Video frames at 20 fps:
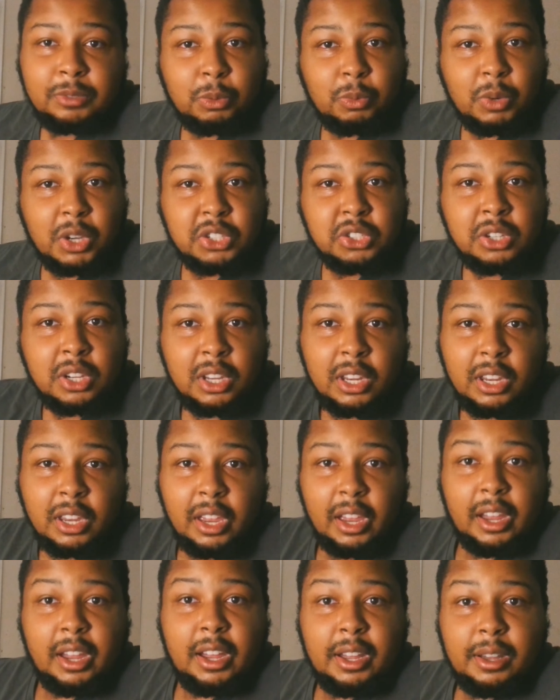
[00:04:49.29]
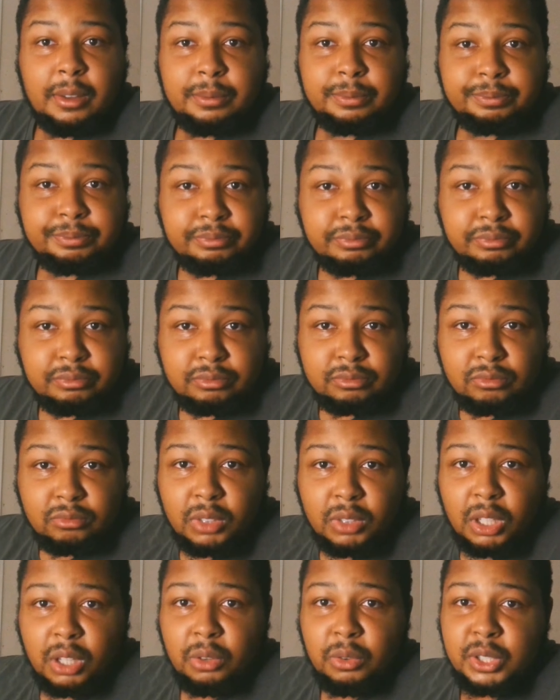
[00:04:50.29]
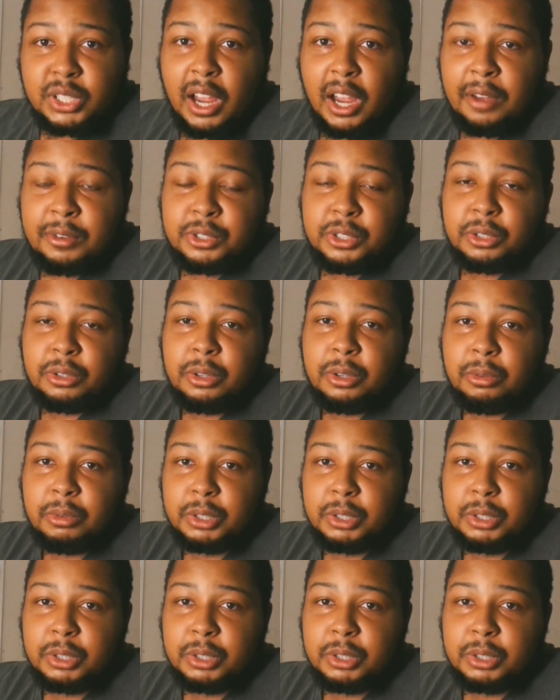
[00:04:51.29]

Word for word: which obviously